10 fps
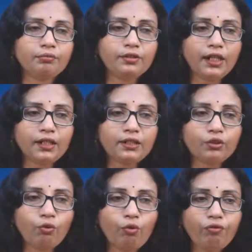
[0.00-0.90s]
there is
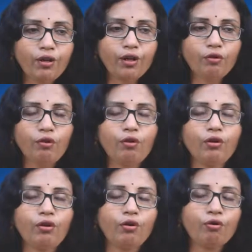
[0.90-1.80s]

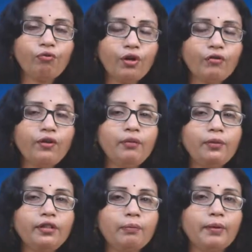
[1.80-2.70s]
overall or
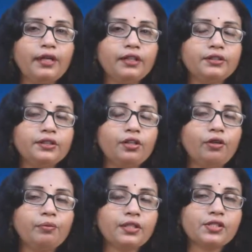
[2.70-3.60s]
overwhelming dependency
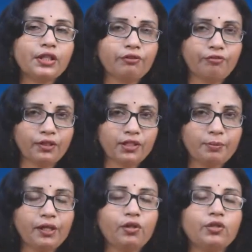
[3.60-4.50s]
of the state funds,
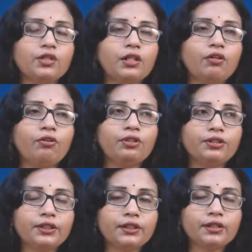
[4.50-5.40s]
because the
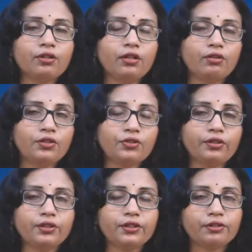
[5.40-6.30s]
contingent
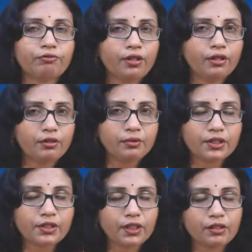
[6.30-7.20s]
consolidated fund of the
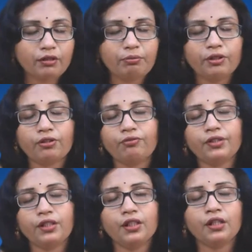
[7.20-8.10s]
state government of
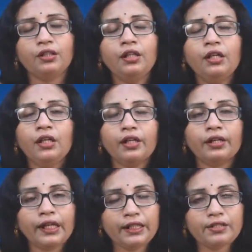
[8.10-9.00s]
India
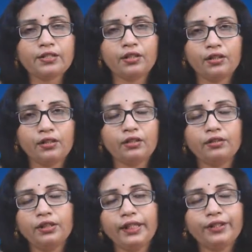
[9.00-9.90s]
grants
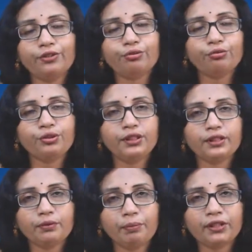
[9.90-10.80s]
aid to
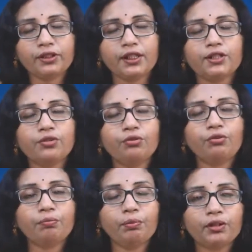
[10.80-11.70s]
this panchayat.
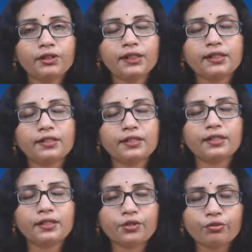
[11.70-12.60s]
So panchayats
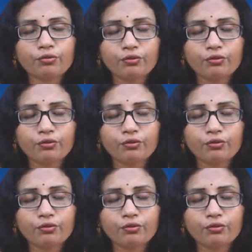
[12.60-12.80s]
is